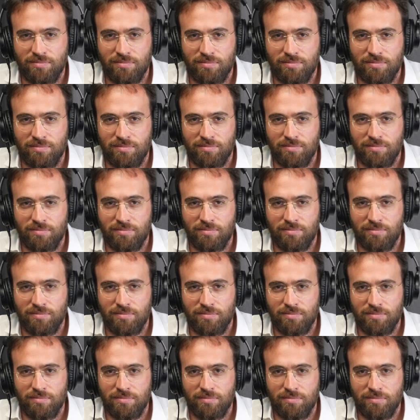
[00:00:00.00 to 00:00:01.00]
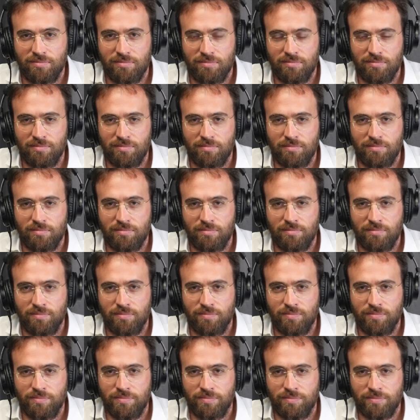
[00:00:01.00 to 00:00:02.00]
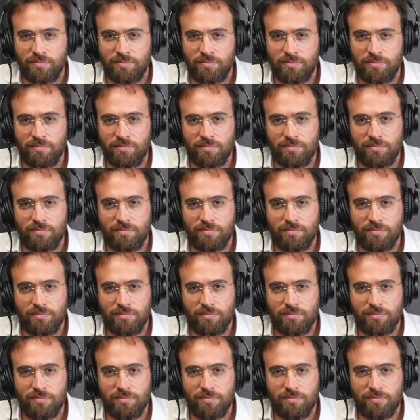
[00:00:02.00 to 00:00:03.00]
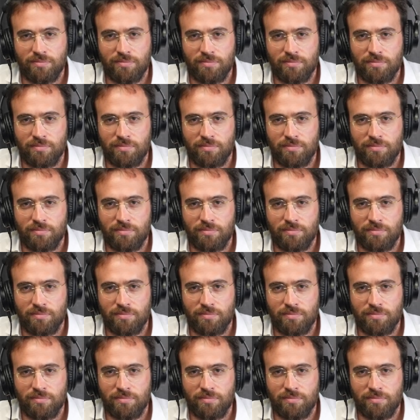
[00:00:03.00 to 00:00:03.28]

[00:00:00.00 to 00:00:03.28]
No words are spoken by the person on screen.